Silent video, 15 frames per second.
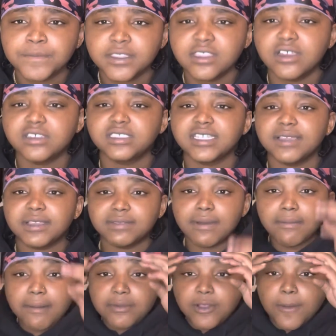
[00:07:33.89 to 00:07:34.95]
You know what I'm saying? Because my
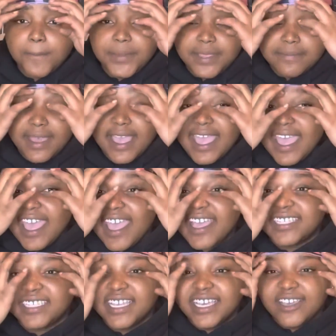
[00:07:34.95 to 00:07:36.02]
mama going to beat my
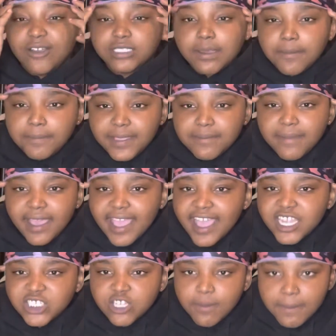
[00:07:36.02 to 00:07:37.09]
ass. On top of beating my
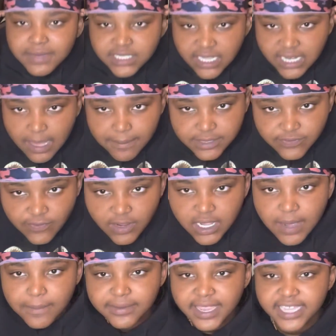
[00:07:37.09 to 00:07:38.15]
ass, she going to make me stay in that bitch for a
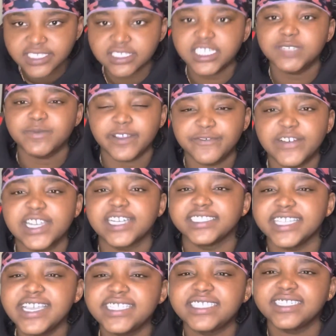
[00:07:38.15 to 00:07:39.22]
couple days to teach me a fucking
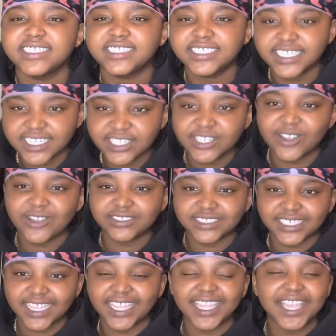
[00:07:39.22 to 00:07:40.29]
lesson and shit. You know what I'm
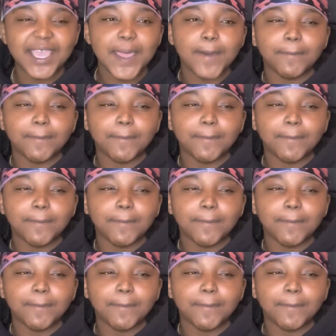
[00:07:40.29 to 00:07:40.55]
saying?